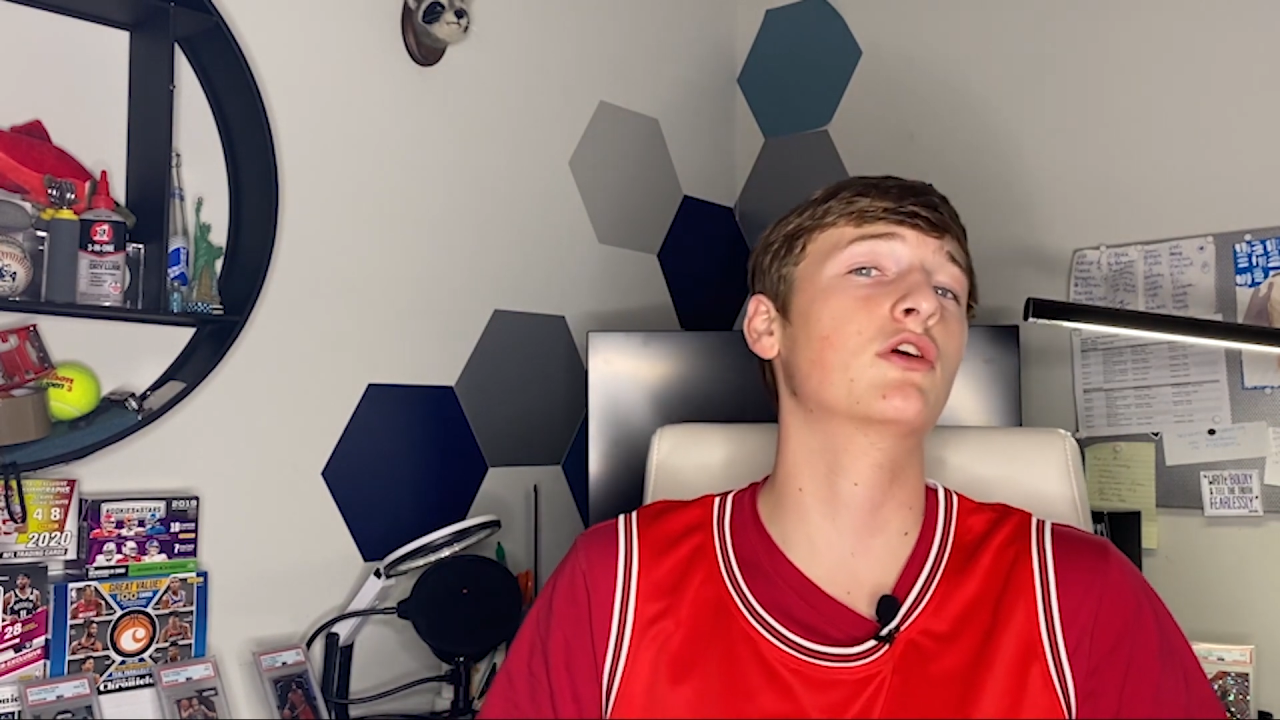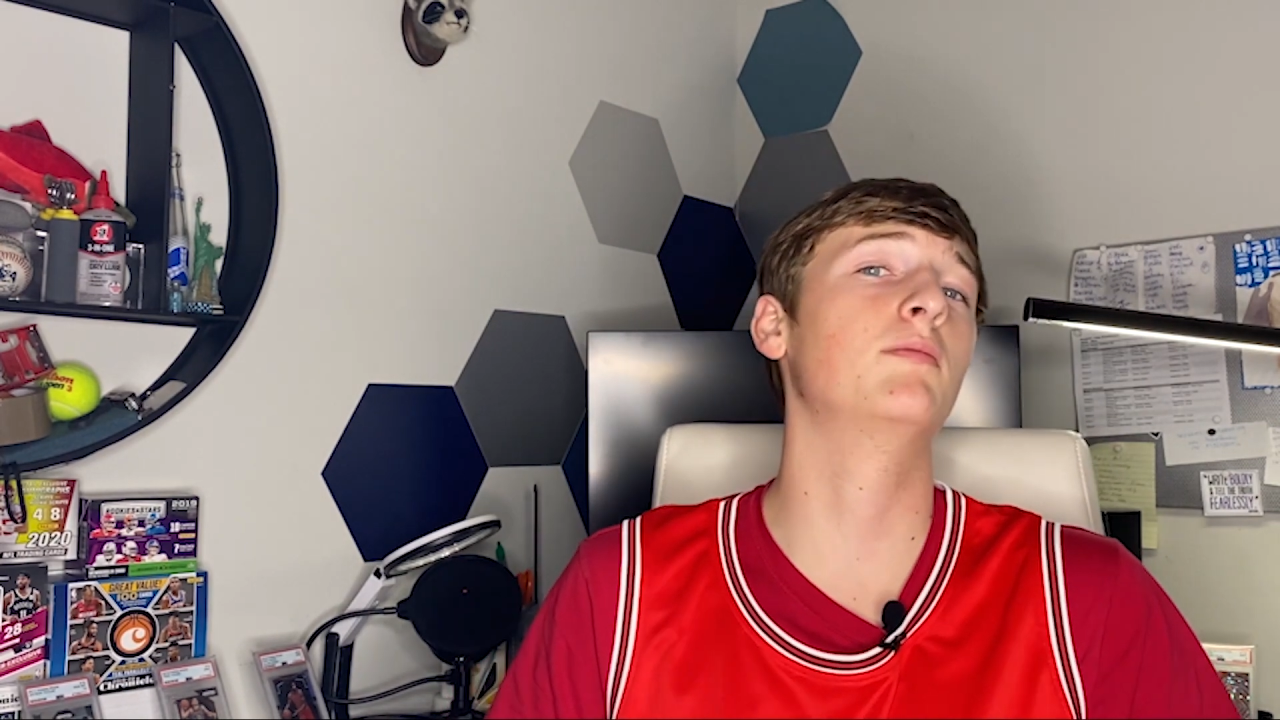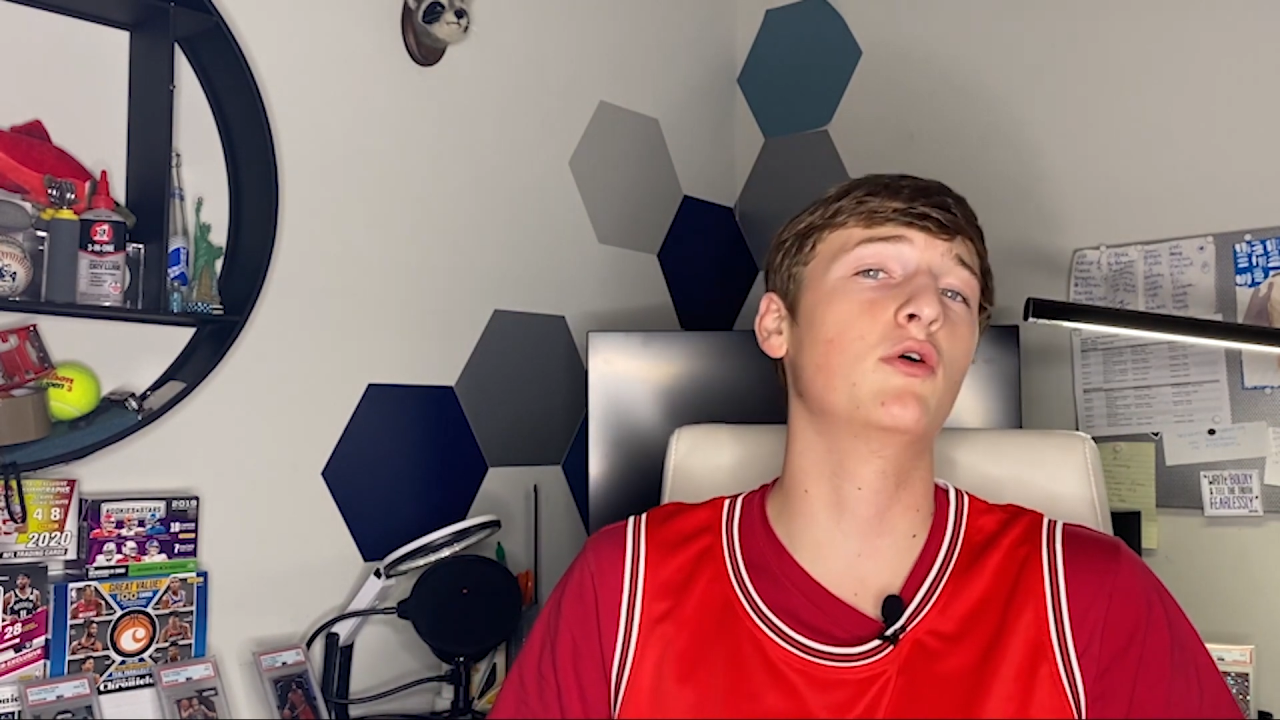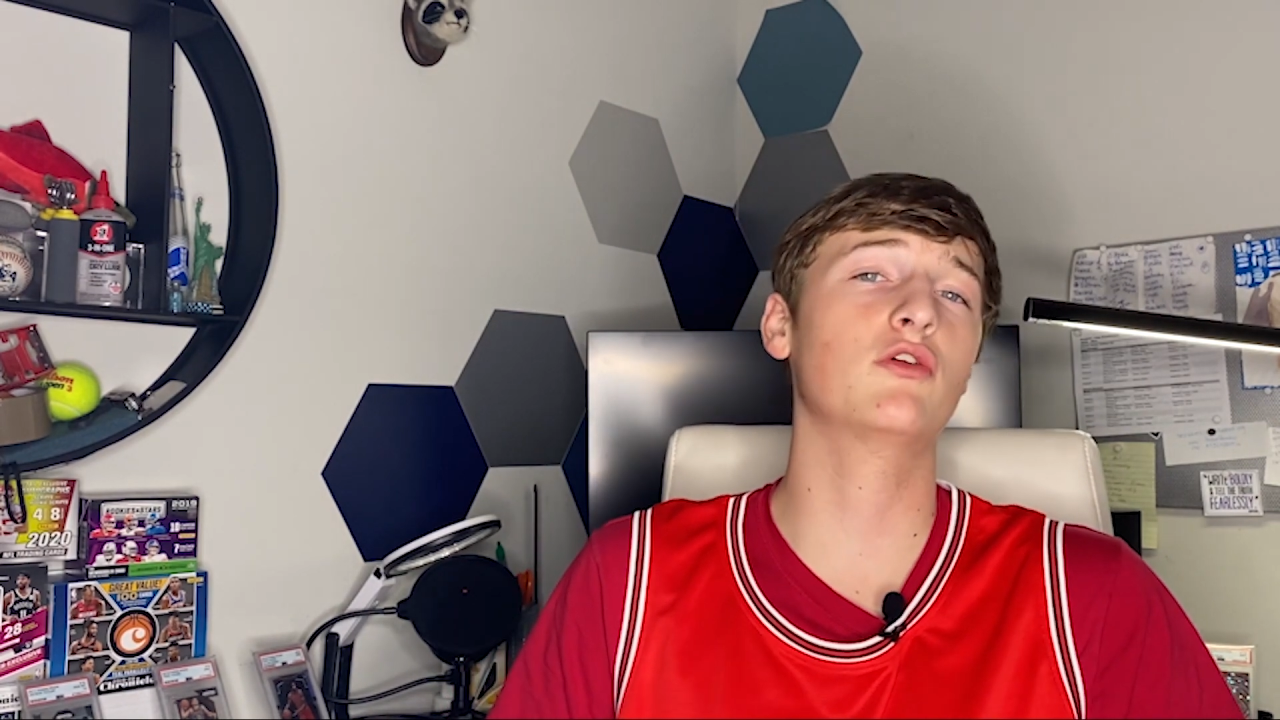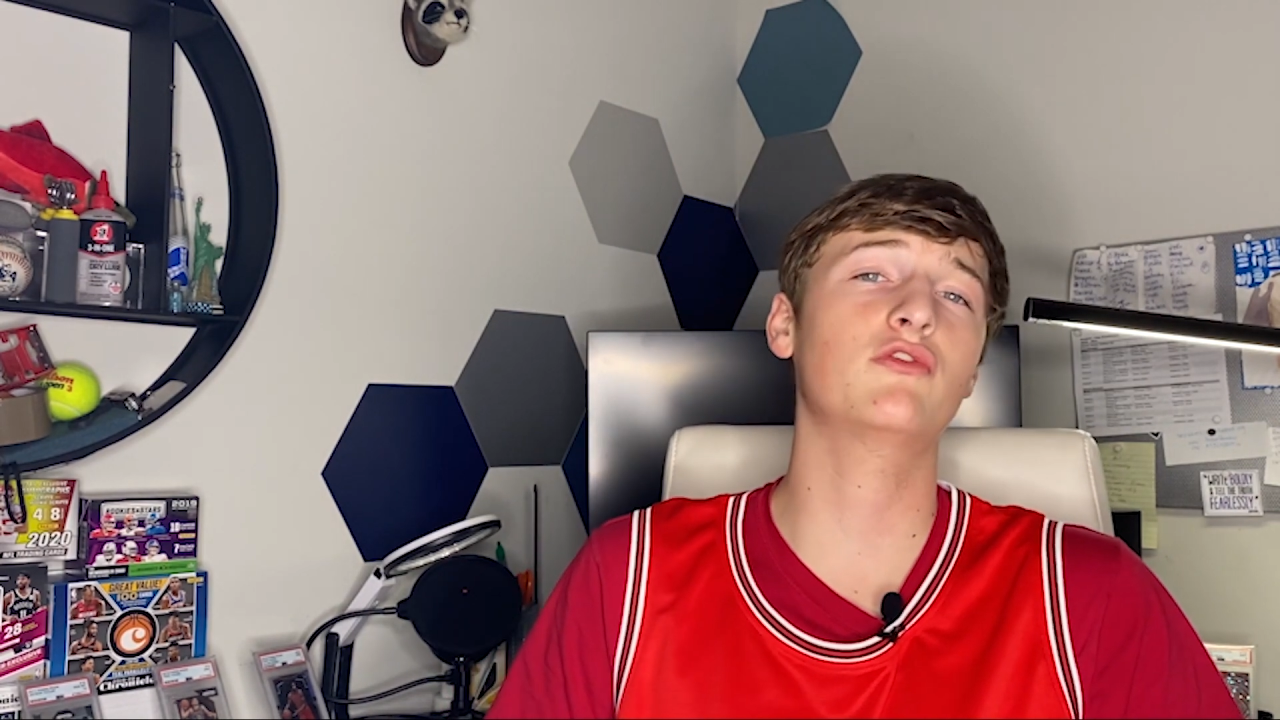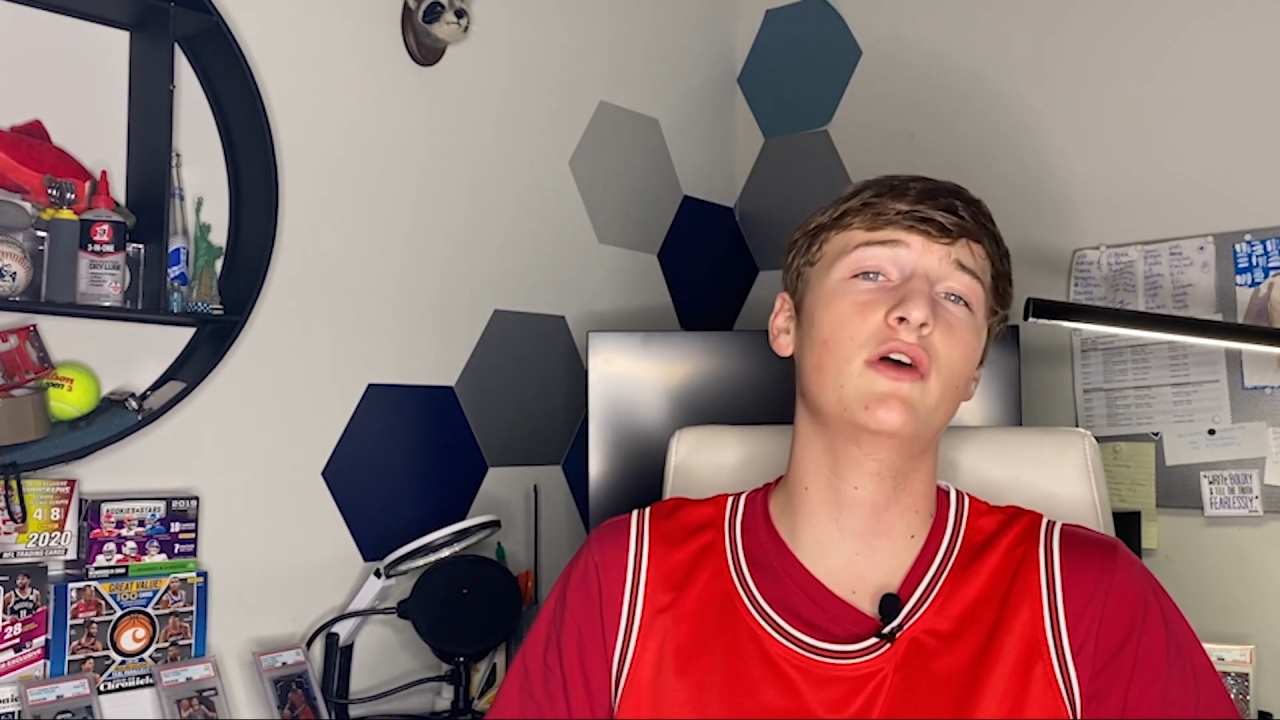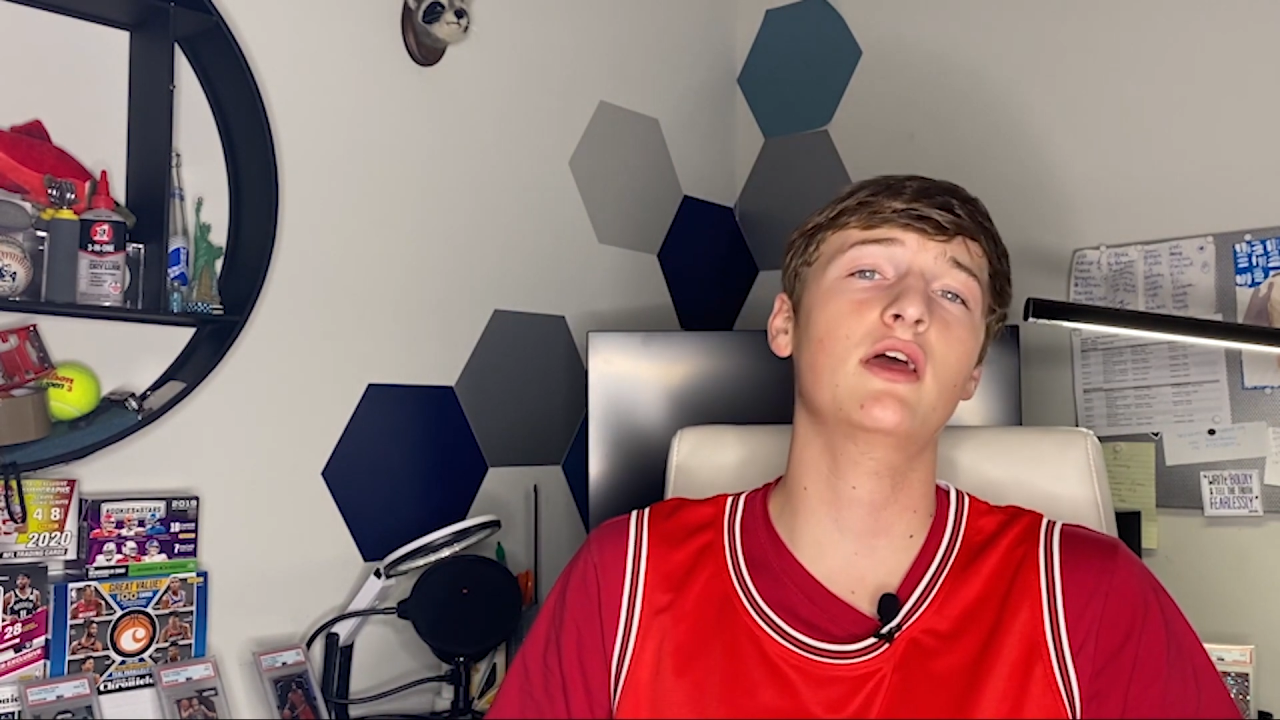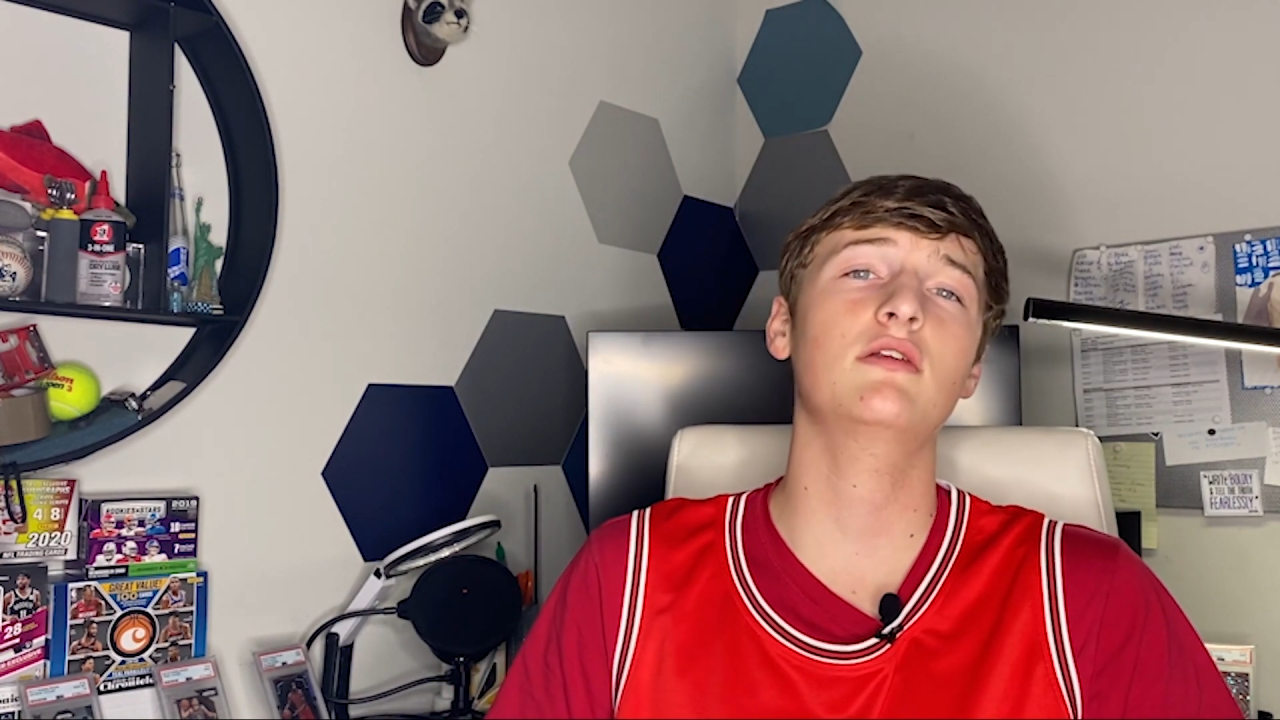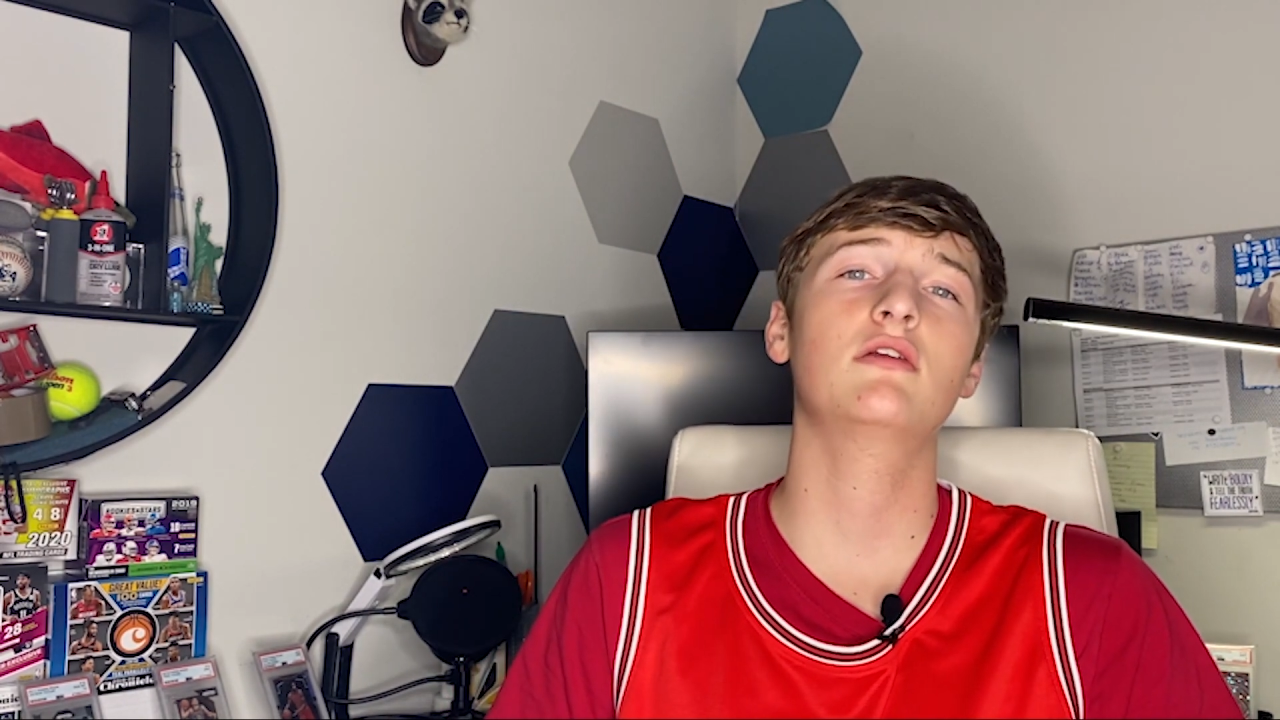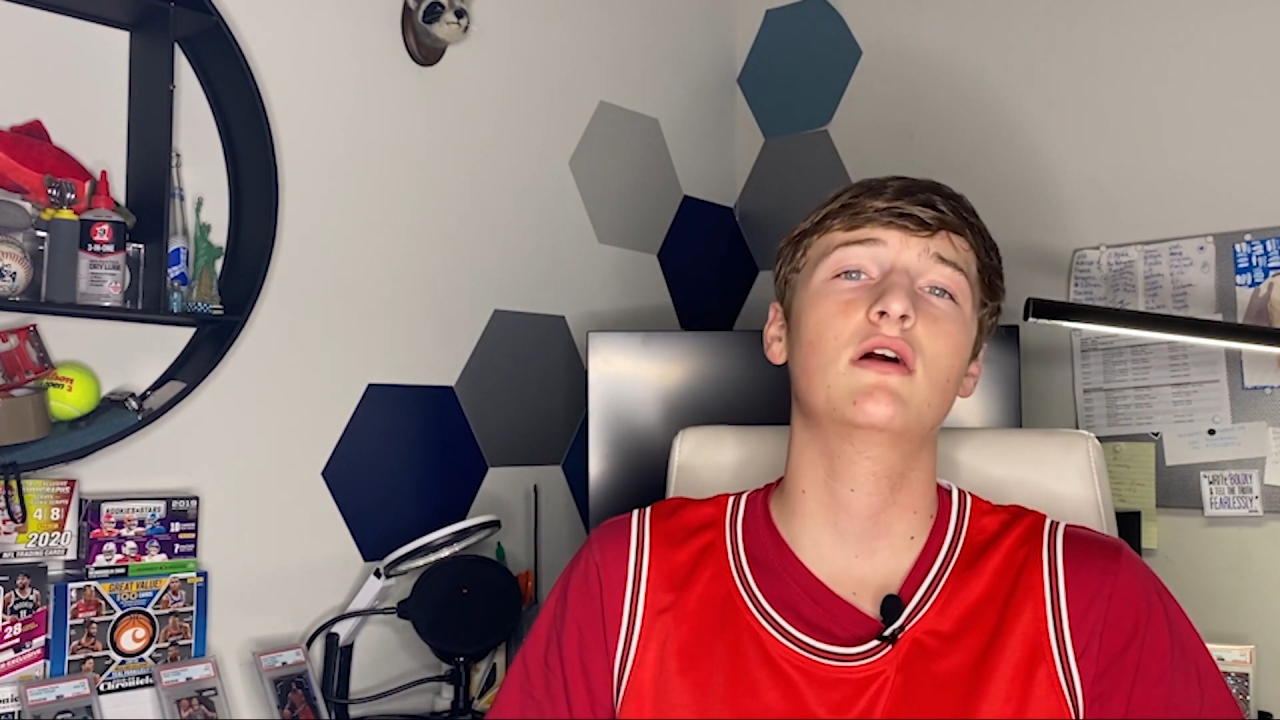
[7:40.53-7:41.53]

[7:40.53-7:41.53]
a Bulls fan.